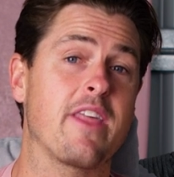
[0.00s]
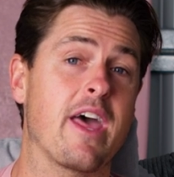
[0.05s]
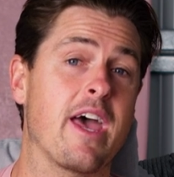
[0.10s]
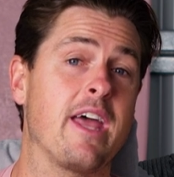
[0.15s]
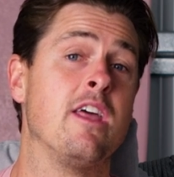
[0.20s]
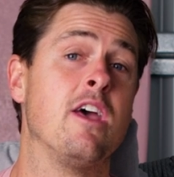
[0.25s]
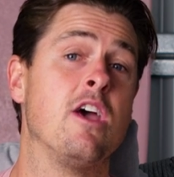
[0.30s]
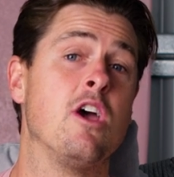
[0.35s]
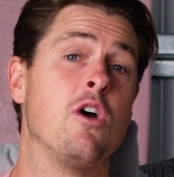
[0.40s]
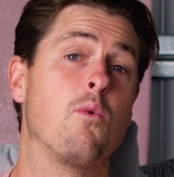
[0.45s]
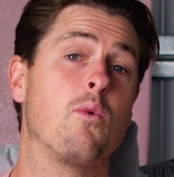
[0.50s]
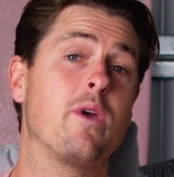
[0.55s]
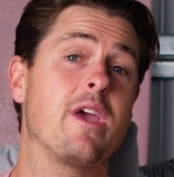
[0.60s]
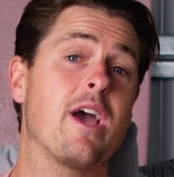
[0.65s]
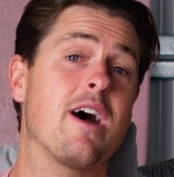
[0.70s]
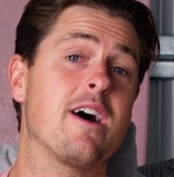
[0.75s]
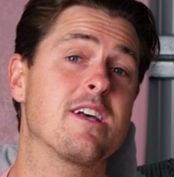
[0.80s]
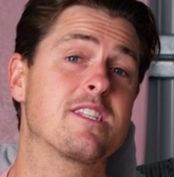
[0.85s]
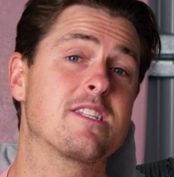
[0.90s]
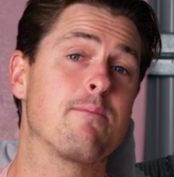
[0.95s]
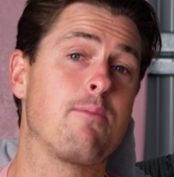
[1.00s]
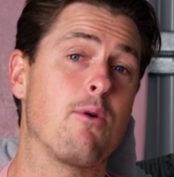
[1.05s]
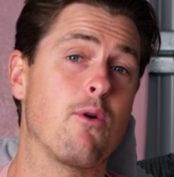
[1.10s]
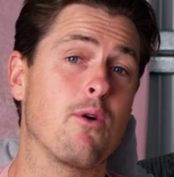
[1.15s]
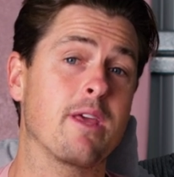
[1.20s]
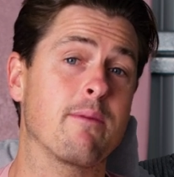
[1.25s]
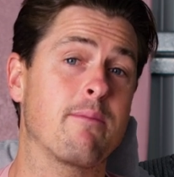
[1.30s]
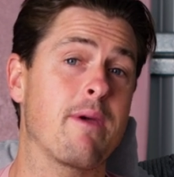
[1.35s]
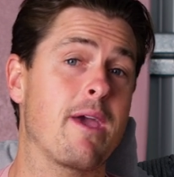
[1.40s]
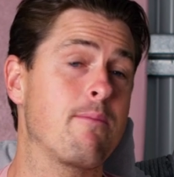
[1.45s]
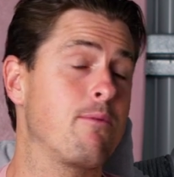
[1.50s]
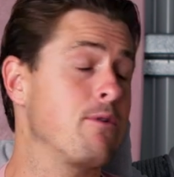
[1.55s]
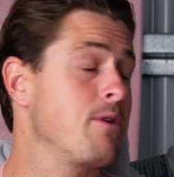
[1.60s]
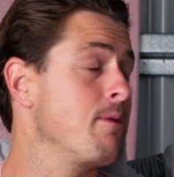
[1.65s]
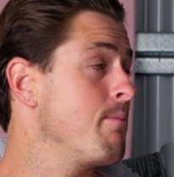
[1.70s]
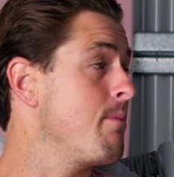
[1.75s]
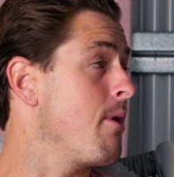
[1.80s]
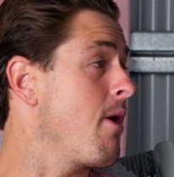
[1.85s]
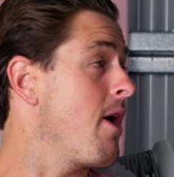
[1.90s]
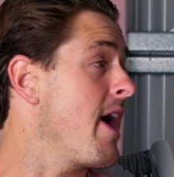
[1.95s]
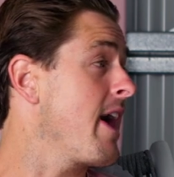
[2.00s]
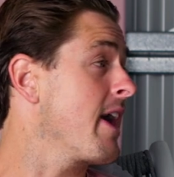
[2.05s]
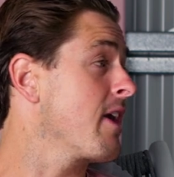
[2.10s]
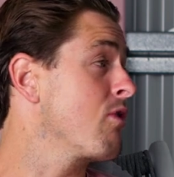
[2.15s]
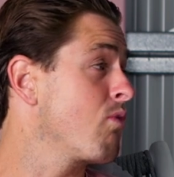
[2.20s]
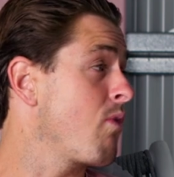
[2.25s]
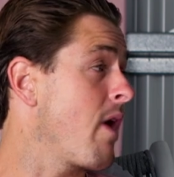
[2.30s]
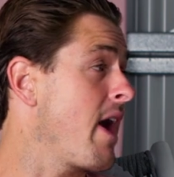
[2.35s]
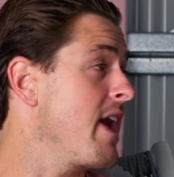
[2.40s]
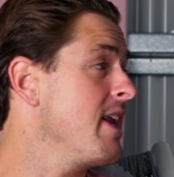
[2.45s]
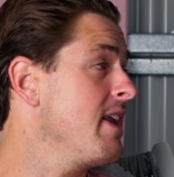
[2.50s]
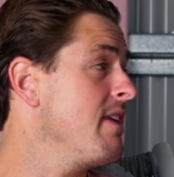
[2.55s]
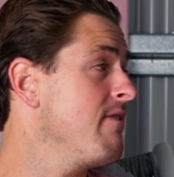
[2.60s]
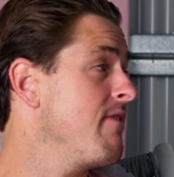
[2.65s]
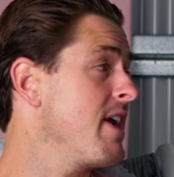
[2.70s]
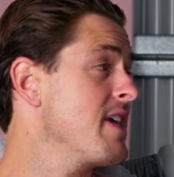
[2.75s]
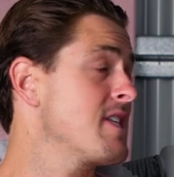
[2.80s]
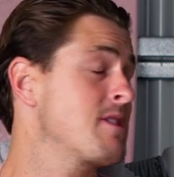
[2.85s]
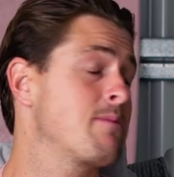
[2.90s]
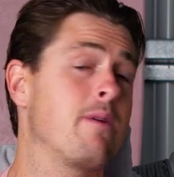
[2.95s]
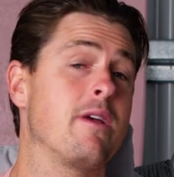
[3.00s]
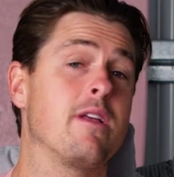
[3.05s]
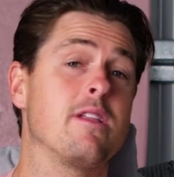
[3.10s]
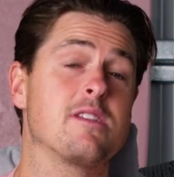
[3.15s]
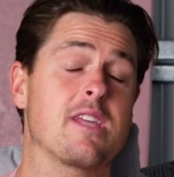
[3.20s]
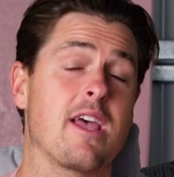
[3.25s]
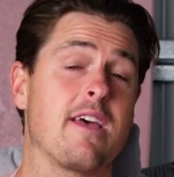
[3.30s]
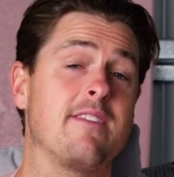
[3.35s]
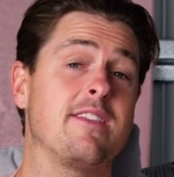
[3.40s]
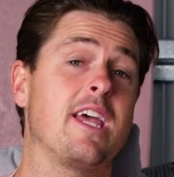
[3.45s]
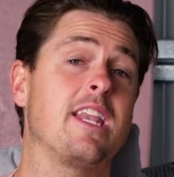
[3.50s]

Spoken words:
And we are supporting people to buy great investments and